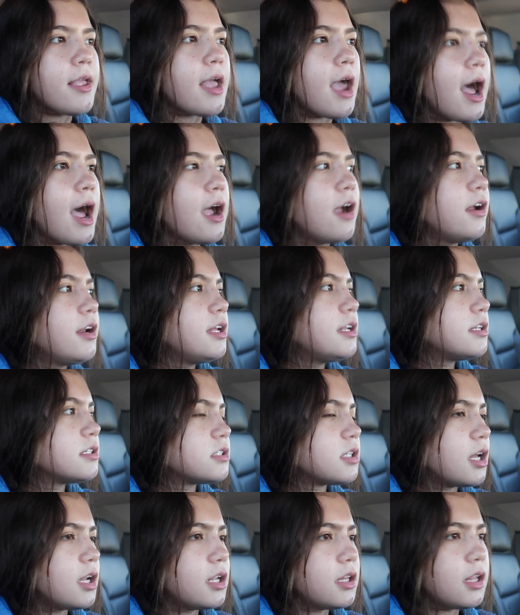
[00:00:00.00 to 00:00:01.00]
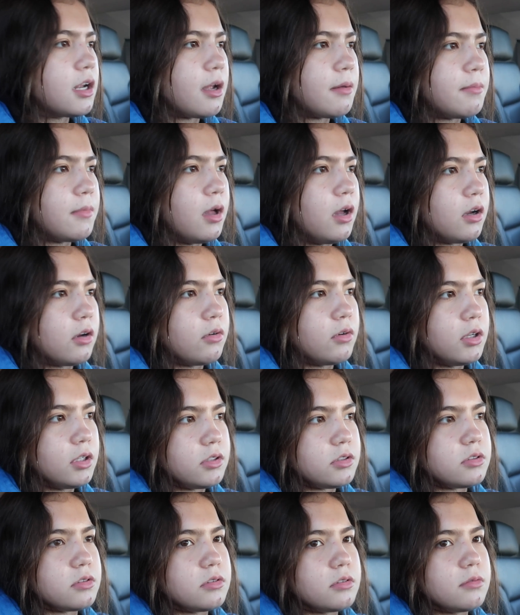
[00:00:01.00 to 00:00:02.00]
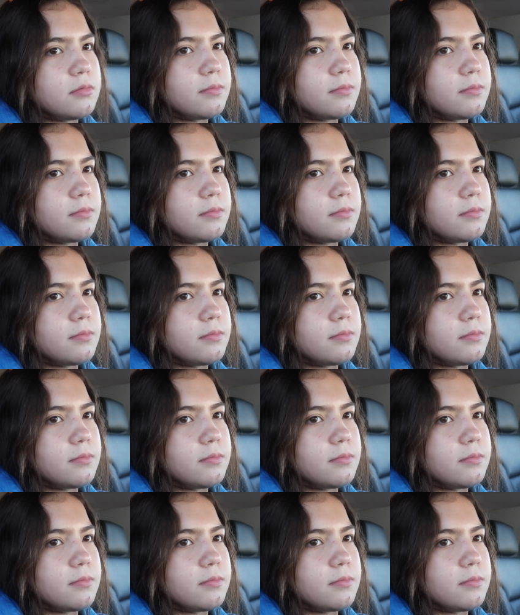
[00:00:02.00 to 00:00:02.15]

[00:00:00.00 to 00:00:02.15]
Yeah, I already decided that I'm not going to.